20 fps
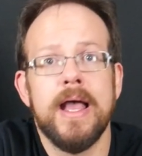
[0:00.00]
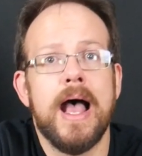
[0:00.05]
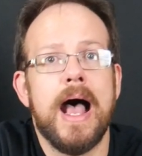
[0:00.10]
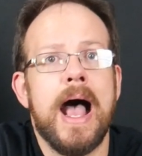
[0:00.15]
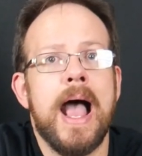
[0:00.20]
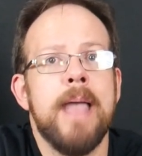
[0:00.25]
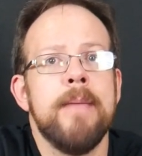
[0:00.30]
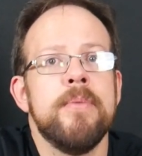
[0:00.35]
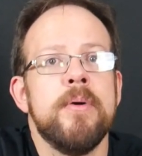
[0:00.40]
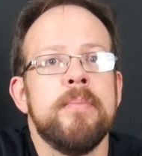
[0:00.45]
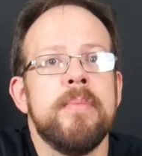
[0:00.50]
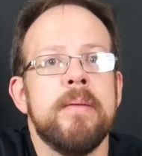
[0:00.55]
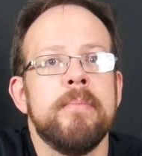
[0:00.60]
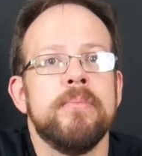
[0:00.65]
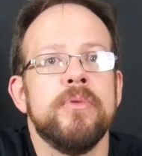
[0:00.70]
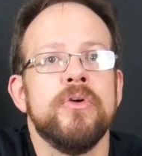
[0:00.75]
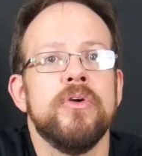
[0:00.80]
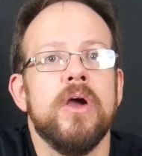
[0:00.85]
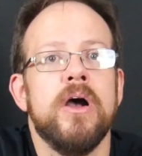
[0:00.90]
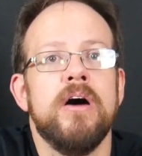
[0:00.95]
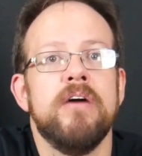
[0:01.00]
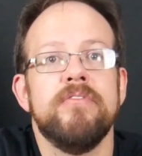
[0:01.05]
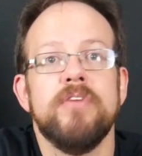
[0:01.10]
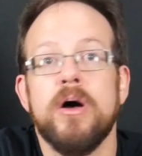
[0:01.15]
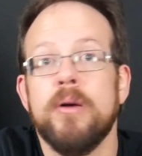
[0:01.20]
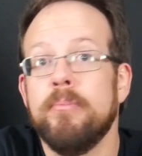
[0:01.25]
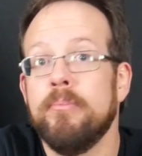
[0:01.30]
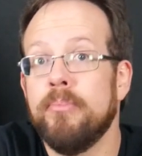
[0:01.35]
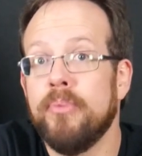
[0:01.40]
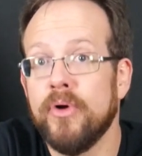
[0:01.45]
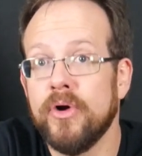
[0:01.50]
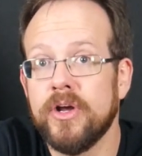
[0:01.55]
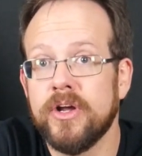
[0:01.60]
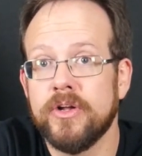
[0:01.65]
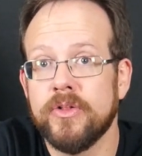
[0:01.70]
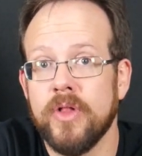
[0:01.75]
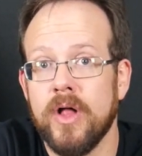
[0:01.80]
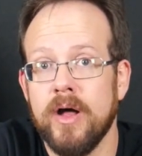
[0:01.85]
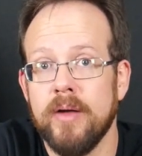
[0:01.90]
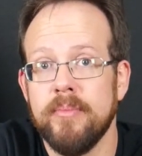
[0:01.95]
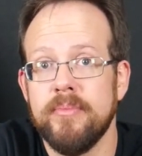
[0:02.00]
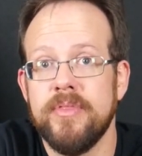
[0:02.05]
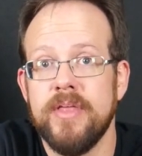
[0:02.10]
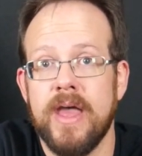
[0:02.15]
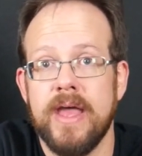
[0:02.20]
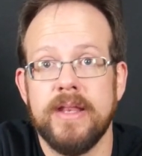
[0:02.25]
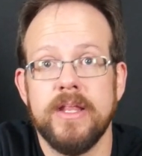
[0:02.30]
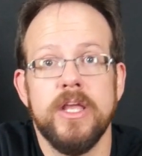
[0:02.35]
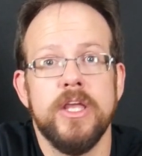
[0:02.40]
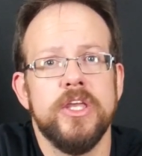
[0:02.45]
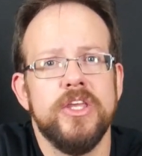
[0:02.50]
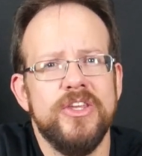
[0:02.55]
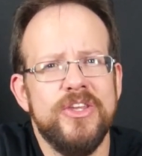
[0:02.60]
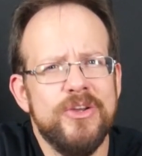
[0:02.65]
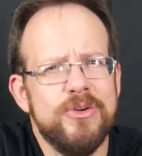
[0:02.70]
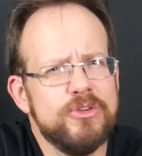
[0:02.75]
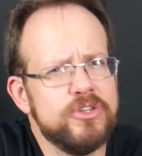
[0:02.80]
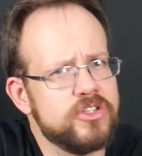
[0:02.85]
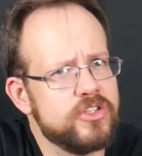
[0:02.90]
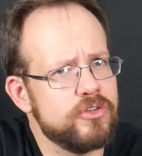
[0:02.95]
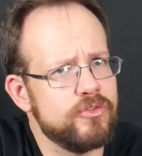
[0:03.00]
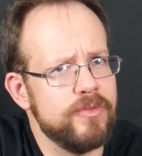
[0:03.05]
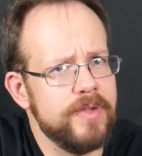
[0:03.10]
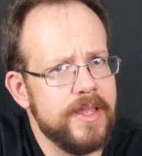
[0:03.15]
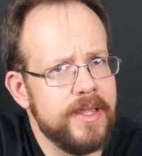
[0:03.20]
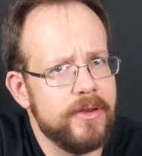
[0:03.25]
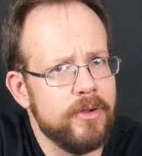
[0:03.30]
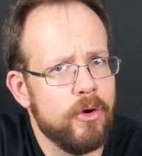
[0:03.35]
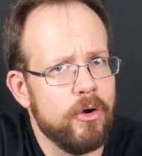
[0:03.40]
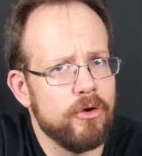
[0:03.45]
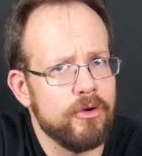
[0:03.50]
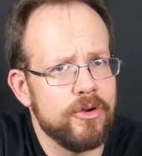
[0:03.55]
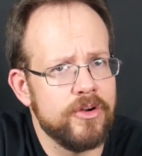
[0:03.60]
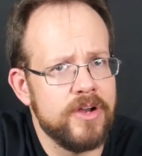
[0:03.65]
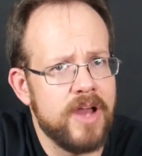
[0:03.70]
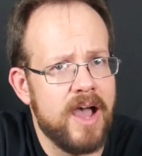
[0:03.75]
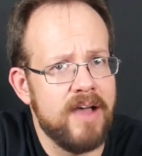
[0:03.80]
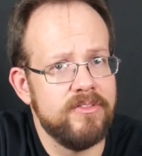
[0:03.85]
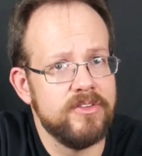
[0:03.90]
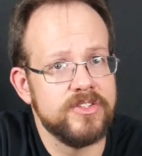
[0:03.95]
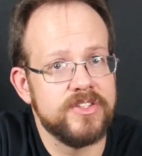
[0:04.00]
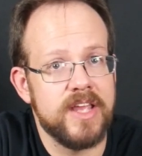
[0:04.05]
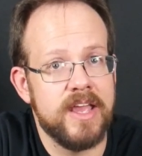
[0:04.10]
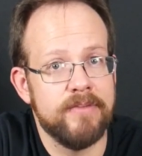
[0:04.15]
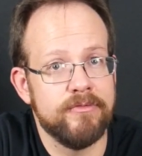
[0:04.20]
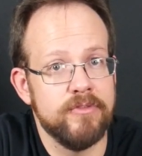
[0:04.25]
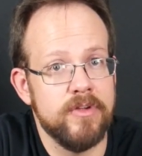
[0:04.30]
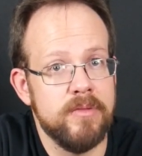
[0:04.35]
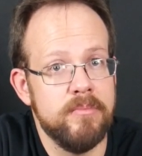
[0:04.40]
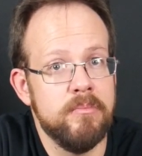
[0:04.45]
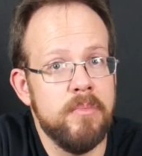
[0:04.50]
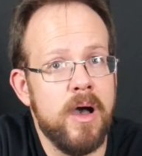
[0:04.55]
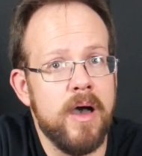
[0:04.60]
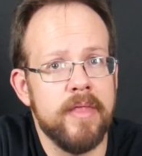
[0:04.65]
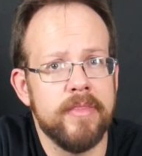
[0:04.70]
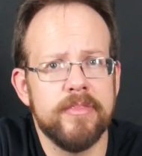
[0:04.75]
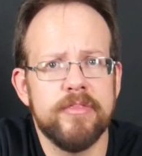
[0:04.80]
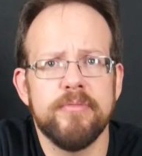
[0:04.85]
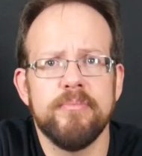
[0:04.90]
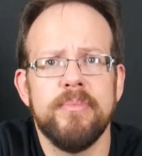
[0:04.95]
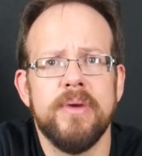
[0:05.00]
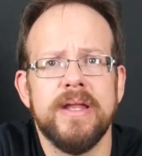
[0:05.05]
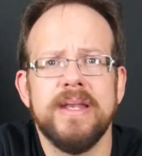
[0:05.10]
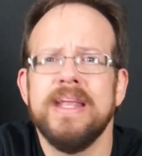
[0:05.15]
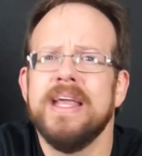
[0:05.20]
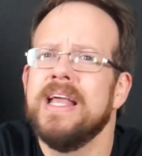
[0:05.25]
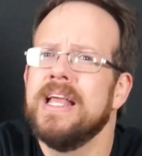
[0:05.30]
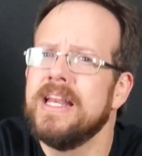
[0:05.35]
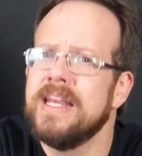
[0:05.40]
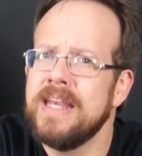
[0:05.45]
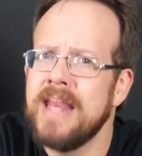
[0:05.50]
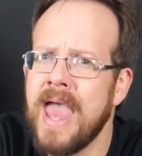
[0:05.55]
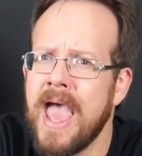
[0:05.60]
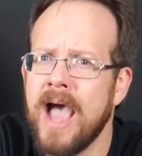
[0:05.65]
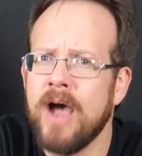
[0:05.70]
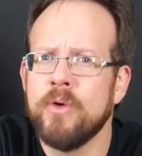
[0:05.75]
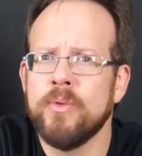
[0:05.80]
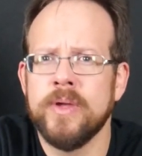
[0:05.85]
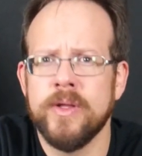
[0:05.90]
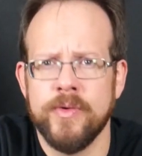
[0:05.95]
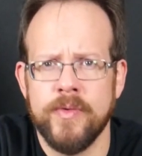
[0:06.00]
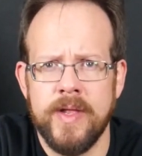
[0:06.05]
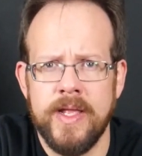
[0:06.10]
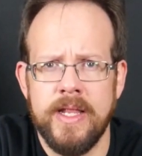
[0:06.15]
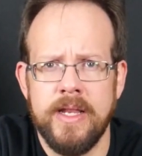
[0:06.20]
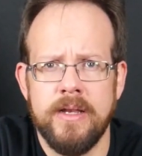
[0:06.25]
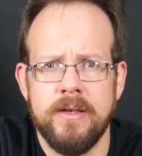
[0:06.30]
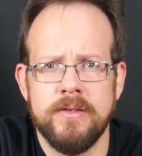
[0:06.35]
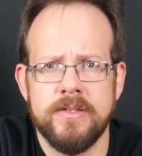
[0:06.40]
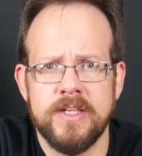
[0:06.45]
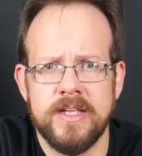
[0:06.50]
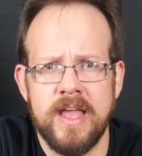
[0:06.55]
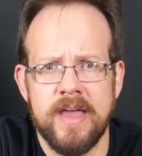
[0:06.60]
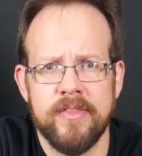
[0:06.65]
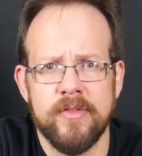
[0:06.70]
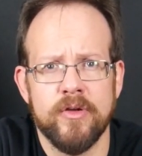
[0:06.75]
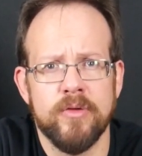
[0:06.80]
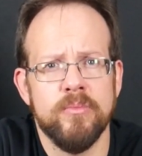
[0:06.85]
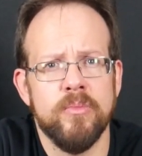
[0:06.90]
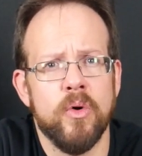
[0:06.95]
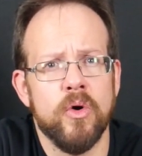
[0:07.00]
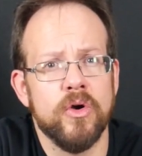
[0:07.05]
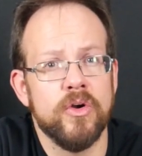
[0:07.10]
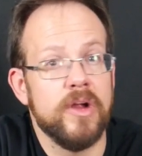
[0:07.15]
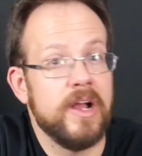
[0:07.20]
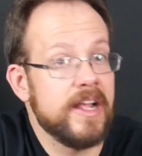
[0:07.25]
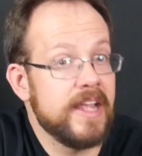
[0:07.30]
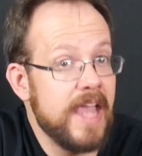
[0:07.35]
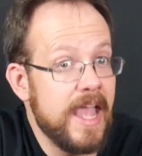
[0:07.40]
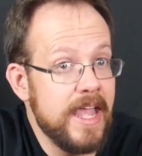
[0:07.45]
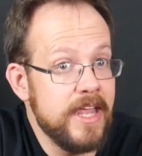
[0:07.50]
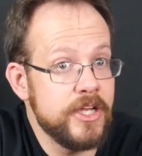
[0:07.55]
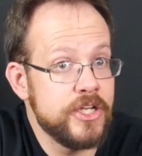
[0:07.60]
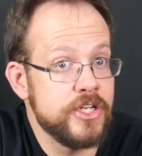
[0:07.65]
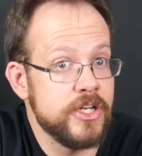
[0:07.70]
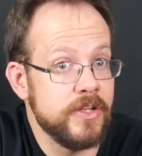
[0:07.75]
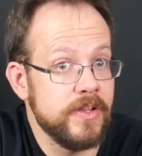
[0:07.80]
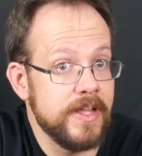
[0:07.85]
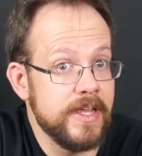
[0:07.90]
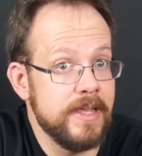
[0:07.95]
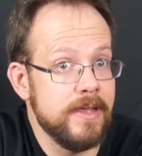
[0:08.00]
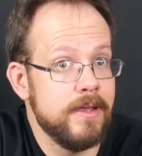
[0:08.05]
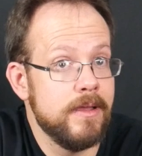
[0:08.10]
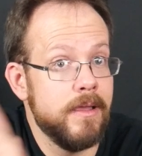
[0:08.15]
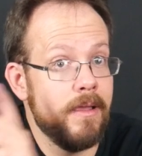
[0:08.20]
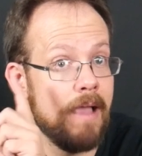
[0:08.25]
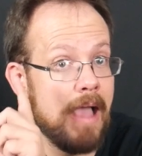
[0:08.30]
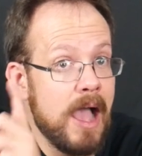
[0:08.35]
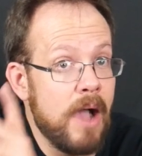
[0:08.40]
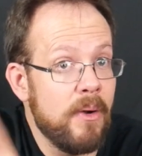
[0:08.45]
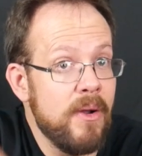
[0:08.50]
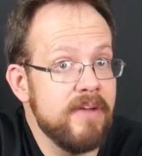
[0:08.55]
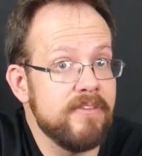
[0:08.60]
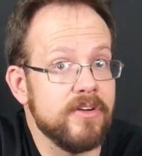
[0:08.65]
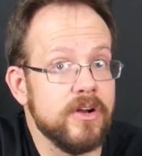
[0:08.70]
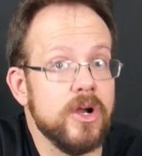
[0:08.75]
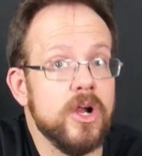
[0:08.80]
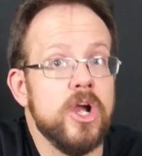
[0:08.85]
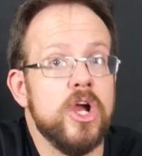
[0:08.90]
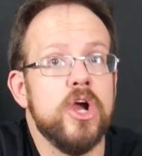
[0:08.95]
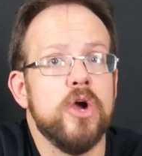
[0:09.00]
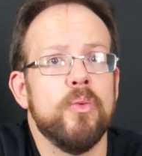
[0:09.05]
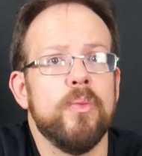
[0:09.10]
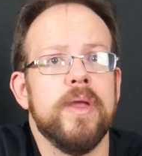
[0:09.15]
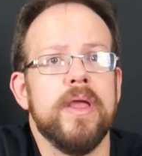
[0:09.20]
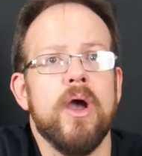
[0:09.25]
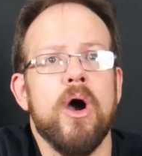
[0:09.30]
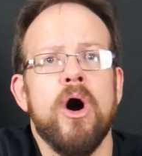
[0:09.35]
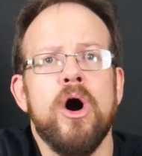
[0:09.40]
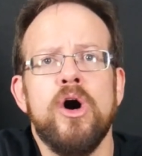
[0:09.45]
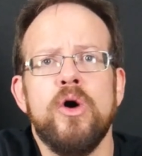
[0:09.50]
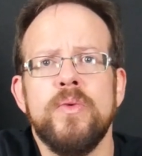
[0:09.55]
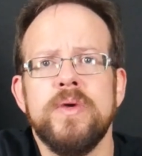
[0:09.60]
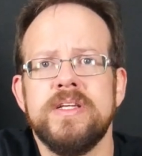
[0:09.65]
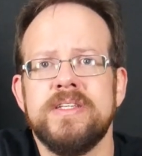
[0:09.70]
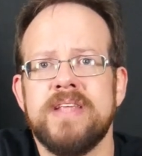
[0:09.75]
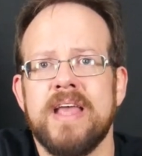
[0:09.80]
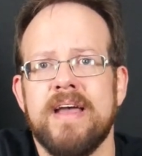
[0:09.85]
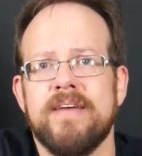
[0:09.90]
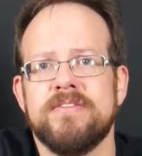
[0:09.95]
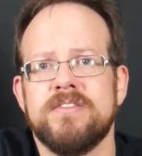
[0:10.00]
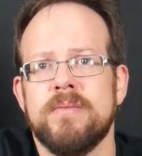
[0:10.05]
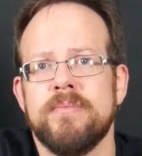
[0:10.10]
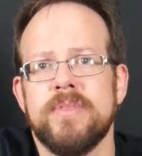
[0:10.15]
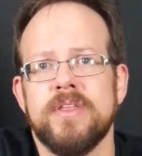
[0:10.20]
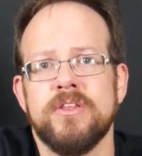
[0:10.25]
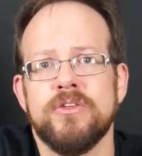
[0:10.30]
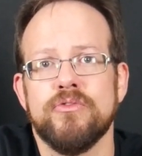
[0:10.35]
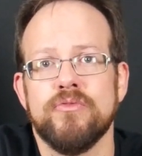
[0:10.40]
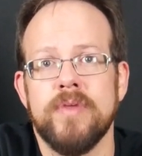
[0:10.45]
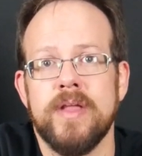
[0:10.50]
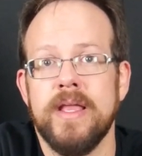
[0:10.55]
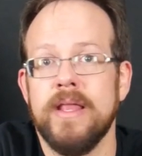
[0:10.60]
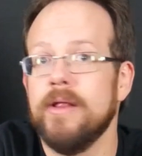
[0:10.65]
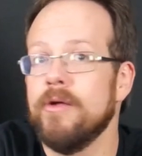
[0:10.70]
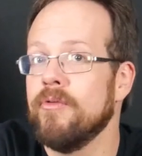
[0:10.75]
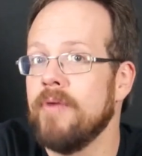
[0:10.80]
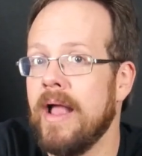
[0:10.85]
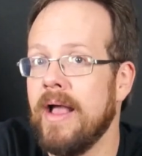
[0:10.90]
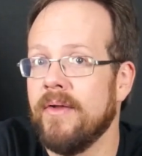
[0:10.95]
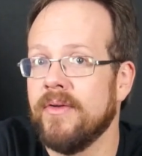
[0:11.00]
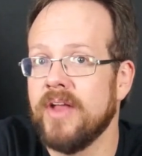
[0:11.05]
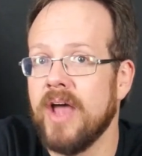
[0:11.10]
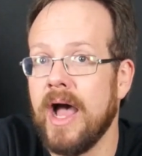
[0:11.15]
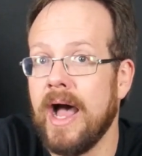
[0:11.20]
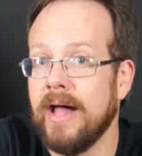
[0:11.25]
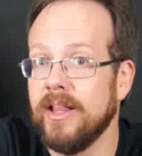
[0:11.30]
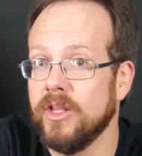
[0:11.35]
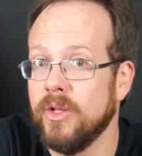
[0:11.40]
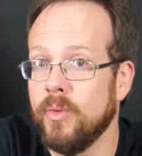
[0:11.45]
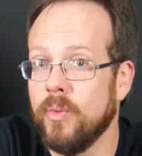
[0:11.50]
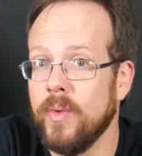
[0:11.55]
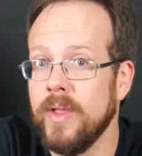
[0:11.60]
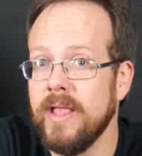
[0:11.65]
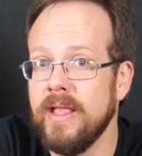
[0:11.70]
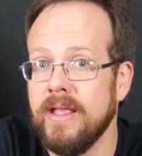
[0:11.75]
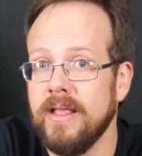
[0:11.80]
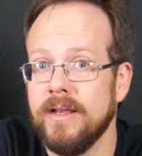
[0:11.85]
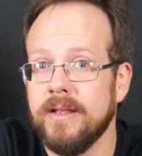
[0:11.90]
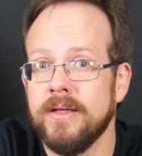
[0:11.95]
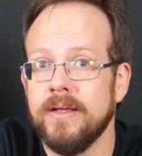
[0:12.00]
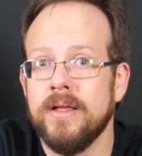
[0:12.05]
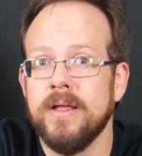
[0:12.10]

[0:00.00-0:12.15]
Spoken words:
I'm a member of a book club that used to read horror novels every month, but now we read together more occasionally. However, we always have something to read around Halloween.